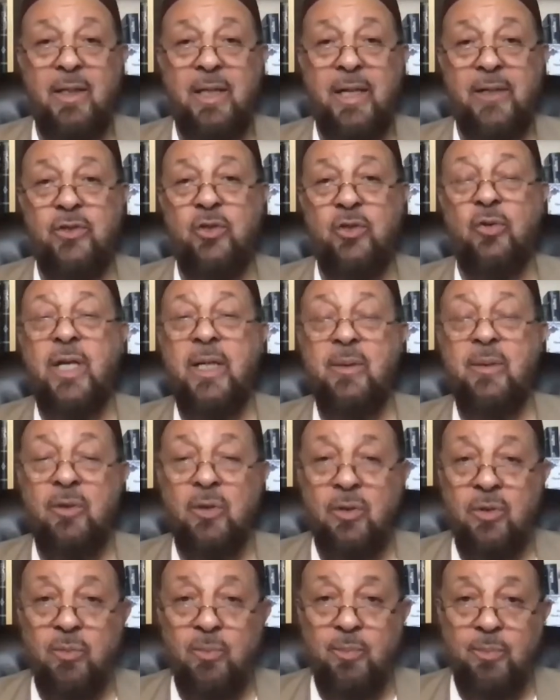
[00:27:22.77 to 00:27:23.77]
And so they
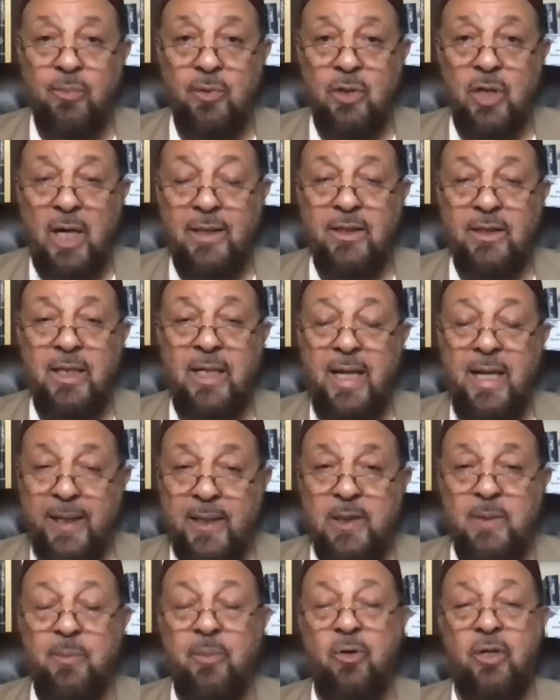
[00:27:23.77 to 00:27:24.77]
got the
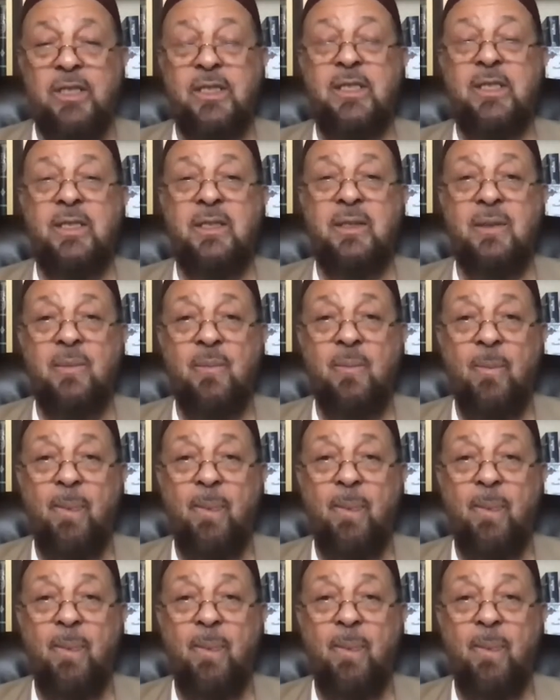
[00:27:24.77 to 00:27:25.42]
experts,